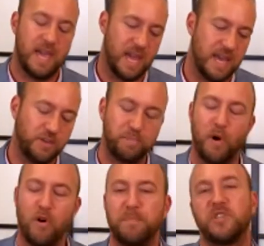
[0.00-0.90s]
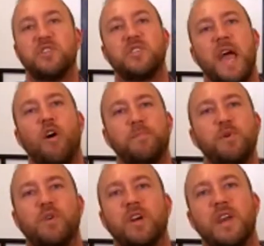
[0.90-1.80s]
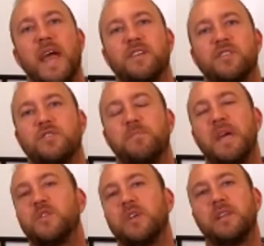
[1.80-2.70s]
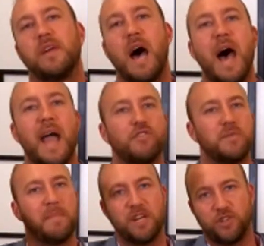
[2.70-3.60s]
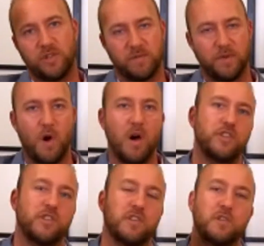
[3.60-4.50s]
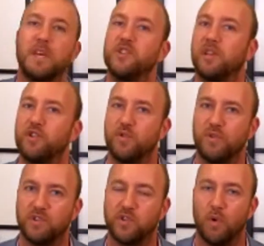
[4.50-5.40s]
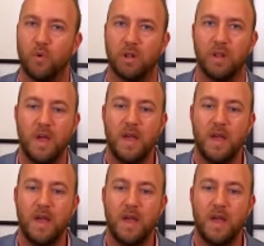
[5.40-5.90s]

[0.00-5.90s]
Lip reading: Its purpose is to help you connect to basically the higher dimensions of consciousness, basically to your soul,